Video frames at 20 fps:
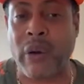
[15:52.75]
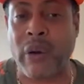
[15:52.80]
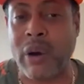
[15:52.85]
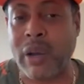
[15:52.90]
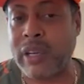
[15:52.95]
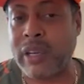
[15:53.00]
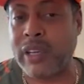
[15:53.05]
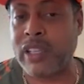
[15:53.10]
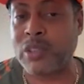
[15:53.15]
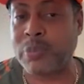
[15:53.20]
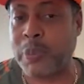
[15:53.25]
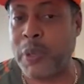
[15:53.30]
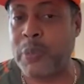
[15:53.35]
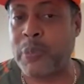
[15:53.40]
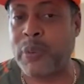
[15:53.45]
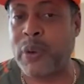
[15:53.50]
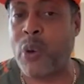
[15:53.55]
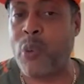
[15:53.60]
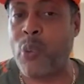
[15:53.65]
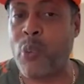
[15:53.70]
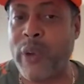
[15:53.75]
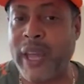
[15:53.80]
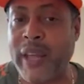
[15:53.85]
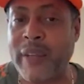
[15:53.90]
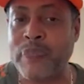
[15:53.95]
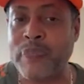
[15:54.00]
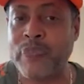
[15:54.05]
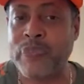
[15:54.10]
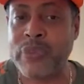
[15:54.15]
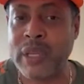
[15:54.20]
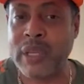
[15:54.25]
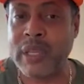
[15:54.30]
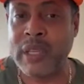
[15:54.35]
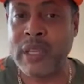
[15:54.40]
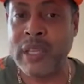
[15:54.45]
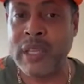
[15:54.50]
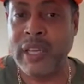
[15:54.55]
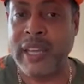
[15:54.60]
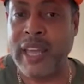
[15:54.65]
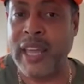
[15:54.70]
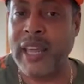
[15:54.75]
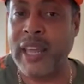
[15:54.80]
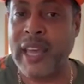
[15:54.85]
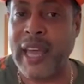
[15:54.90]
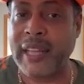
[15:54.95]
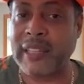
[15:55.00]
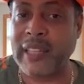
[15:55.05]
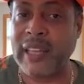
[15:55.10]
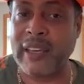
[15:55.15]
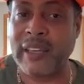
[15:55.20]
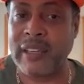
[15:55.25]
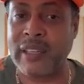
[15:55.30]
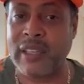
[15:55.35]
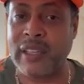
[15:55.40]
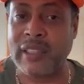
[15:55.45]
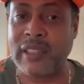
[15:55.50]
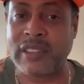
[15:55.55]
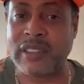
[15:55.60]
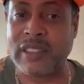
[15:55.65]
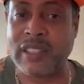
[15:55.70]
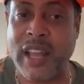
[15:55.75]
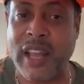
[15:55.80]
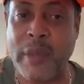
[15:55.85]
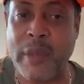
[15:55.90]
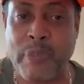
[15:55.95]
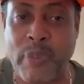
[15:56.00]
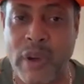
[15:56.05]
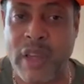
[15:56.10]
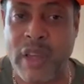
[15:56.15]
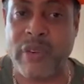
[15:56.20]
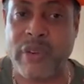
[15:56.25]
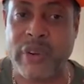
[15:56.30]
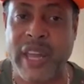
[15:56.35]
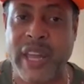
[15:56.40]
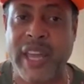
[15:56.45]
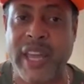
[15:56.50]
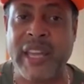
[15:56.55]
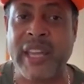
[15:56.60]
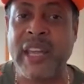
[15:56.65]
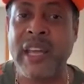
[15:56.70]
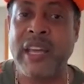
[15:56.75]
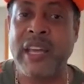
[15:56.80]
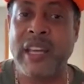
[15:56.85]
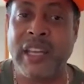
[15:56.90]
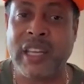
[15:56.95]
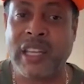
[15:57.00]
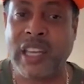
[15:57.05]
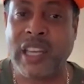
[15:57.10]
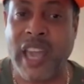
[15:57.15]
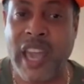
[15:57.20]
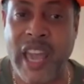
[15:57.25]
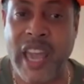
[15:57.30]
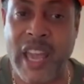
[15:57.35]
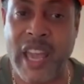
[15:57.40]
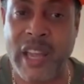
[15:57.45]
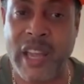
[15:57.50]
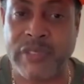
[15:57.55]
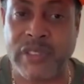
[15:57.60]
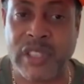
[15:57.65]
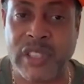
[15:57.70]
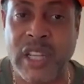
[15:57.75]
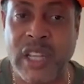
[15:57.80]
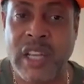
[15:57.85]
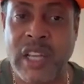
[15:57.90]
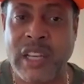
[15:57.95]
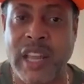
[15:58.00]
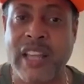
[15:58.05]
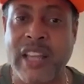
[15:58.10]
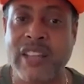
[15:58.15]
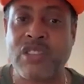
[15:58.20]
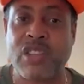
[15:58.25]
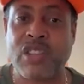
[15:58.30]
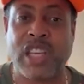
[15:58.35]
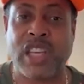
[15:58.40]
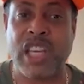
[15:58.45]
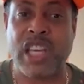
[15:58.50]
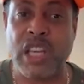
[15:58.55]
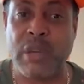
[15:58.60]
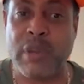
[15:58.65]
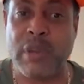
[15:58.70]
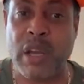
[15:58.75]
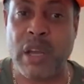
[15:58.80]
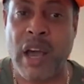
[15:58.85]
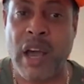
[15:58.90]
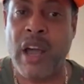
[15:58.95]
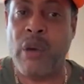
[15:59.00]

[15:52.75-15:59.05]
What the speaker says: All of these people done went and they done got their cousins and their brother and they in caves and they scheming.